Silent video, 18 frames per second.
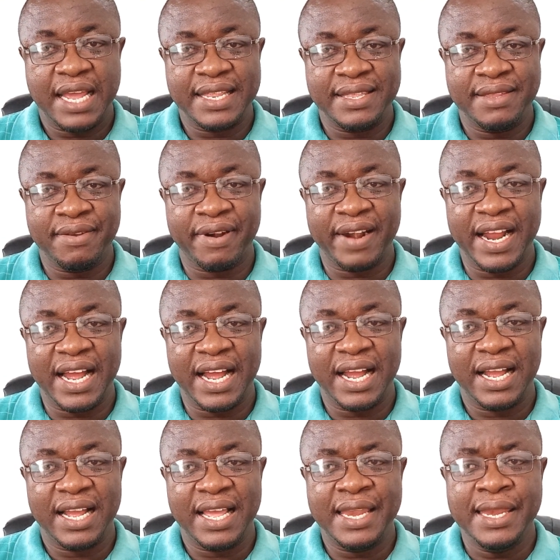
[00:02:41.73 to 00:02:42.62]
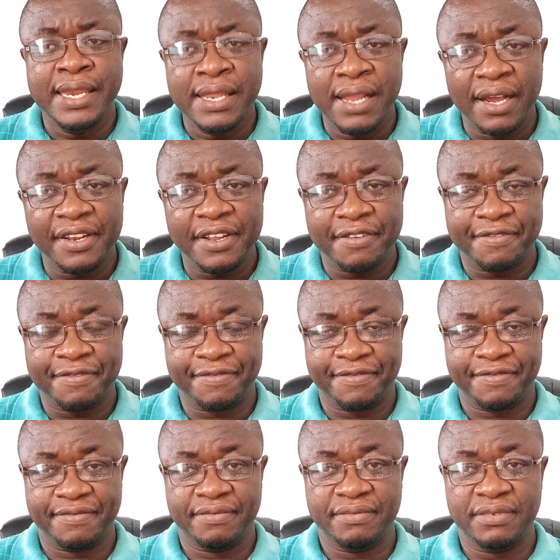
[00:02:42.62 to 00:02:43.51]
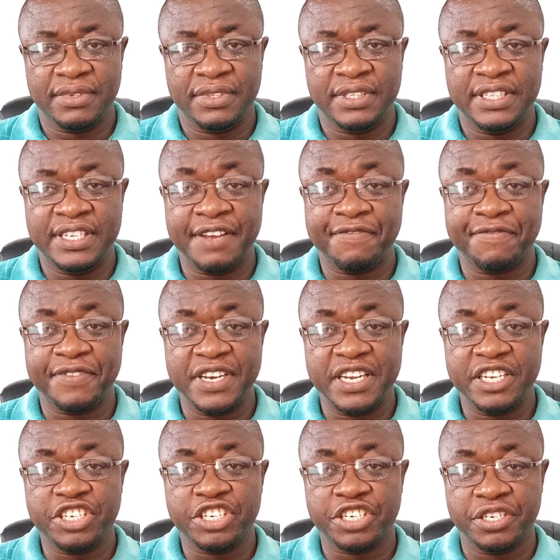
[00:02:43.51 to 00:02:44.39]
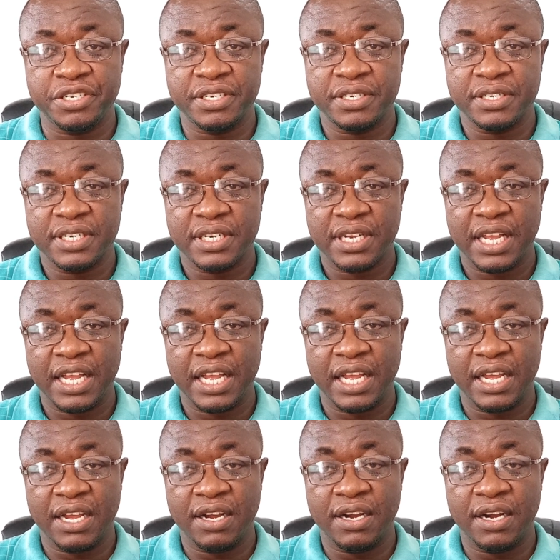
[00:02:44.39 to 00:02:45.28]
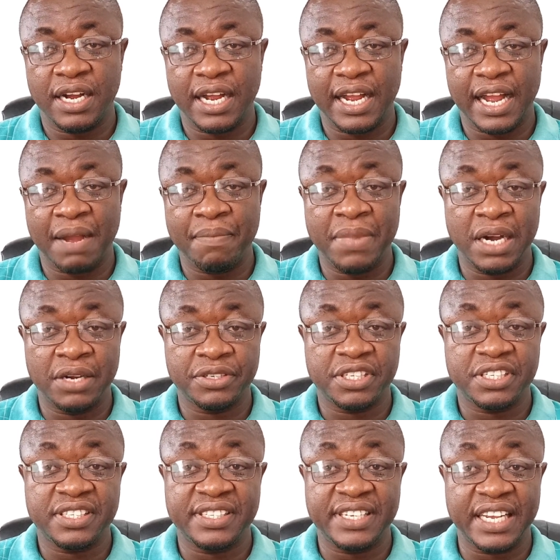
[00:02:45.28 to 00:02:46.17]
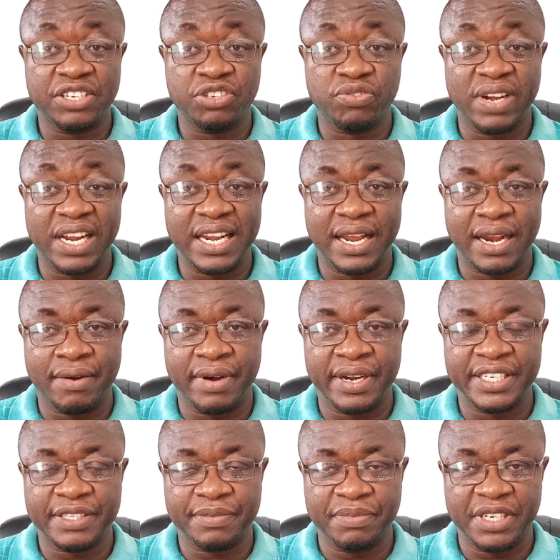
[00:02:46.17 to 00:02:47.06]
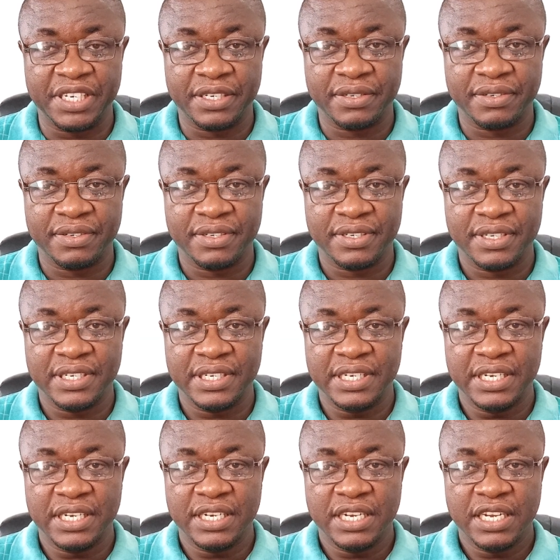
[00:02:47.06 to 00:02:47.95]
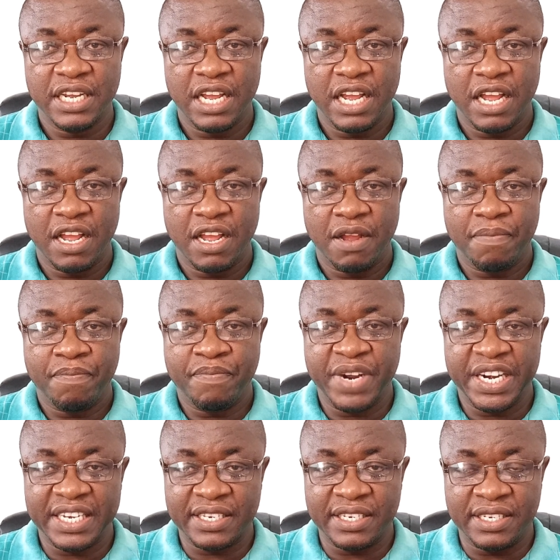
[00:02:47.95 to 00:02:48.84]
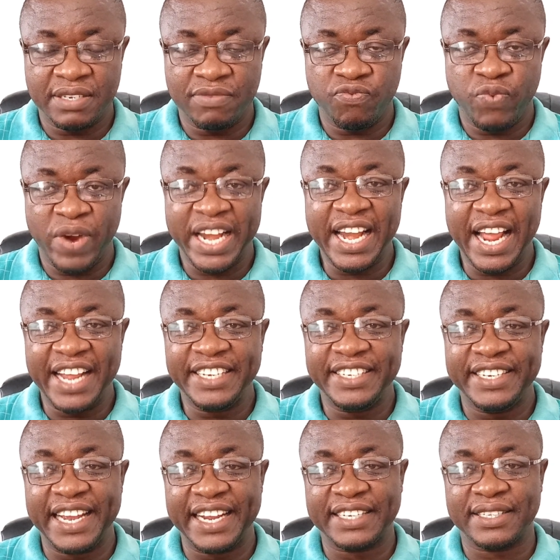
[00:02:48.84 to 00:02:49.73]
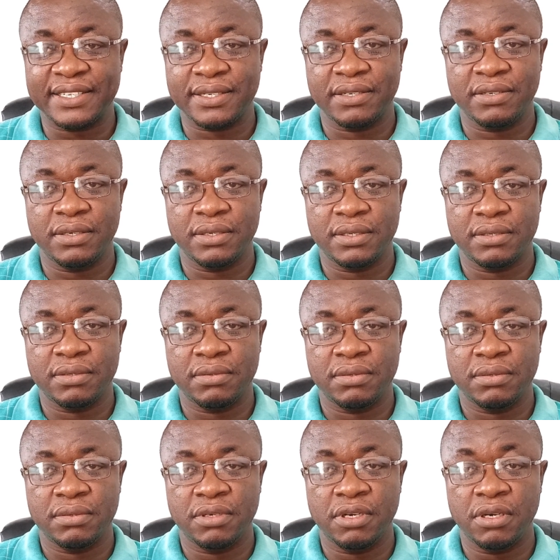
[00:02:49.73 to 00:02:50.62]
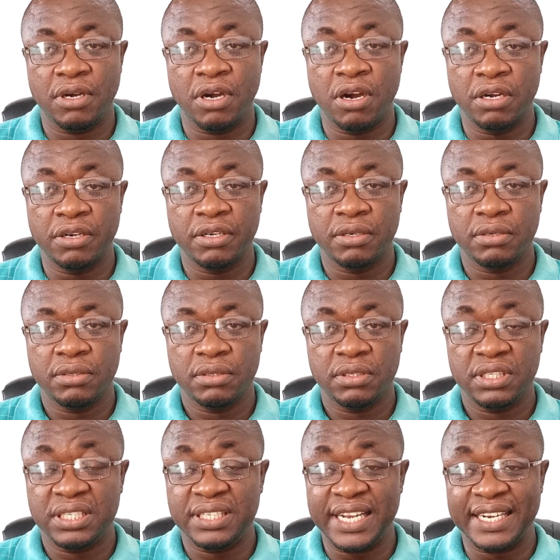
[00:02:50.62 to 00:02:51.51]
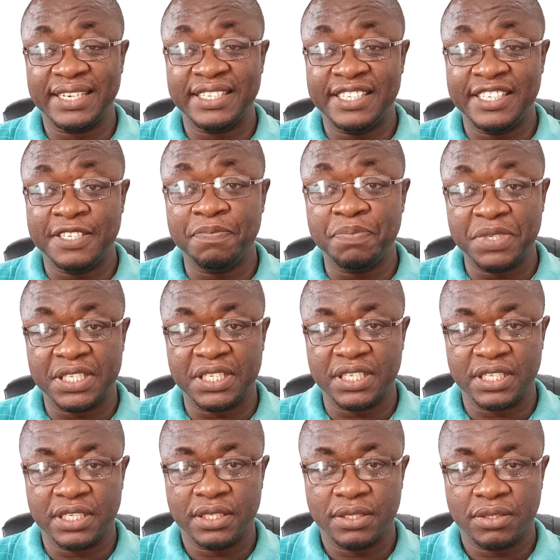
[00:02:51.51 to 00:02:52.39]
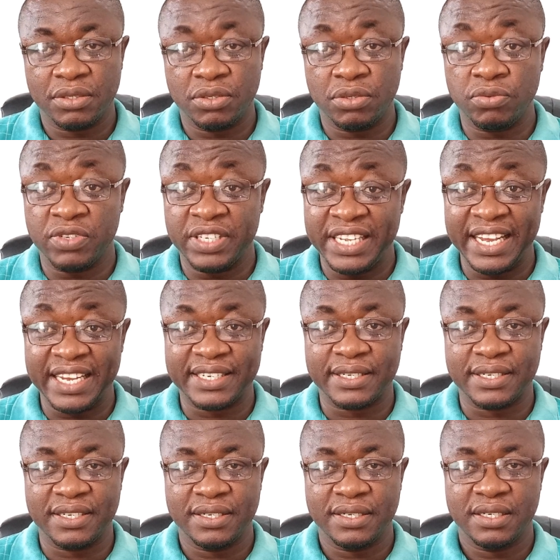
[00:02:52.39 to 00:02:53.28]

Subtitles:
there are a lot of definitions about sexual harassment. But when I checked on ChatGPT to get